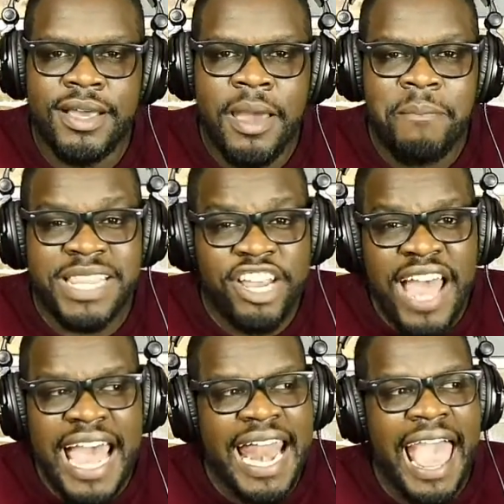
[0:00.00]
But they're
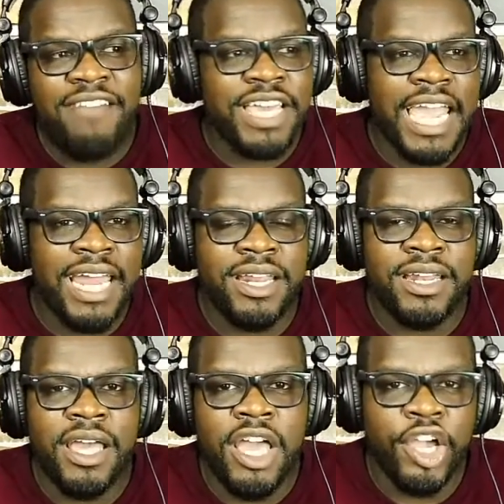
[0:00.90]
not advocating
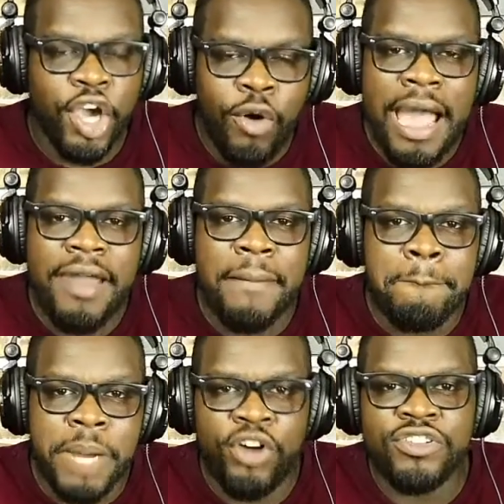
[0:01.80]
go out and
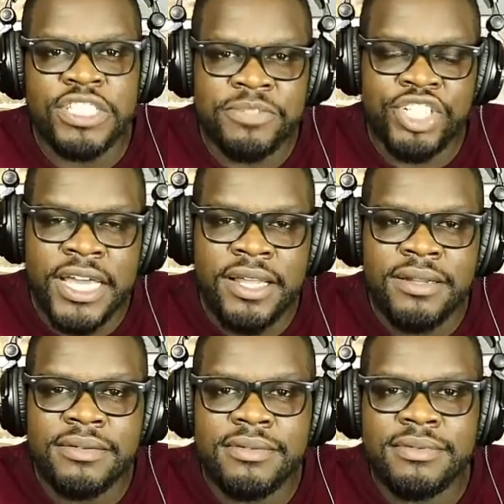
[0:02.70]
burn some shit.
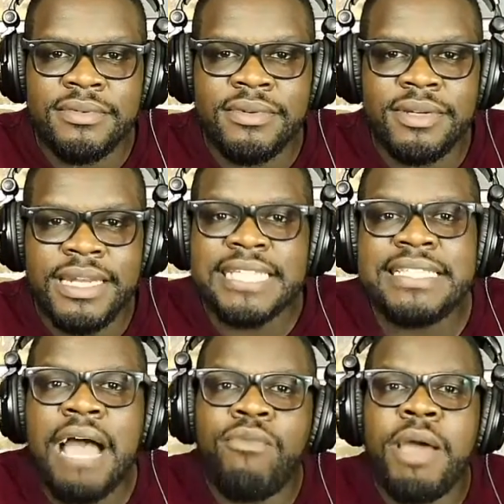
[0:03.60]
That's
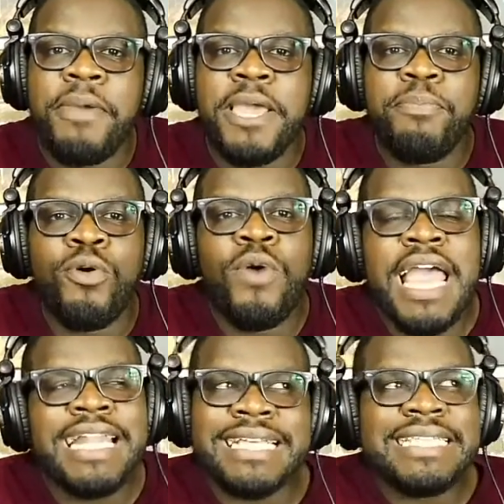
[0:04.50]
not what
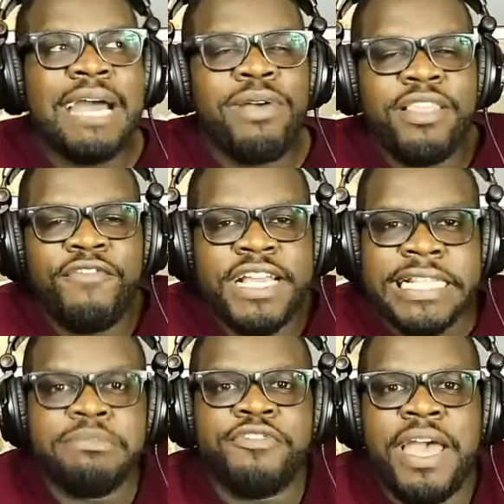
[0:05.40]
the
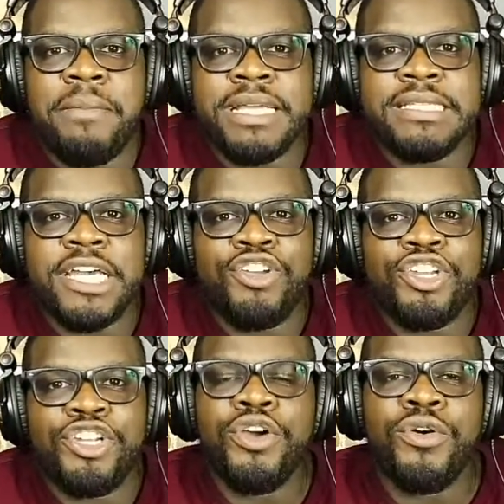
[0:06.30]
victim's family tell you to
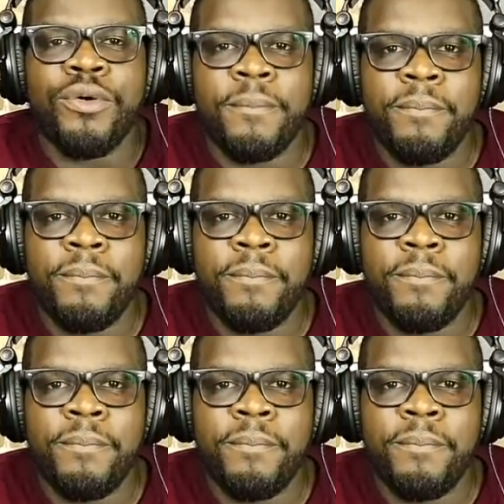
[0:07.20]
do.